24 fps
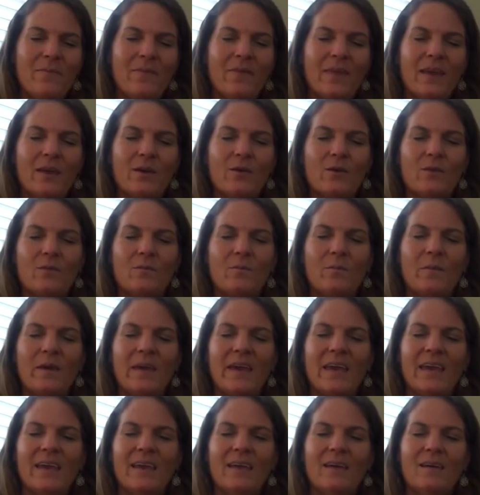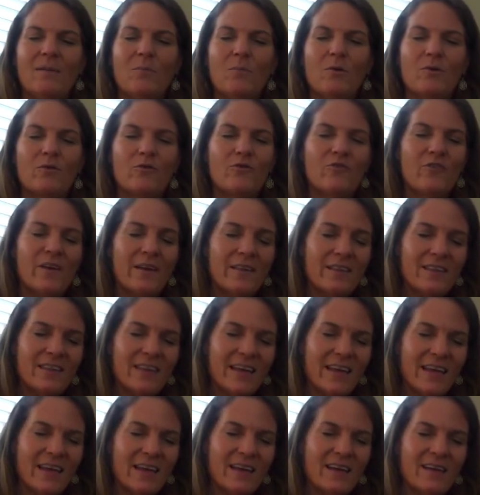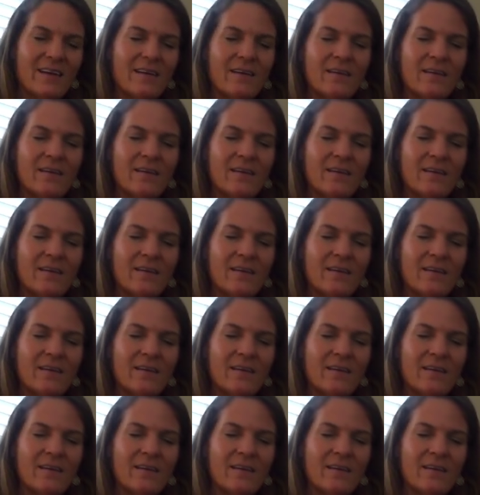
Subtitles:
They could be more trusting,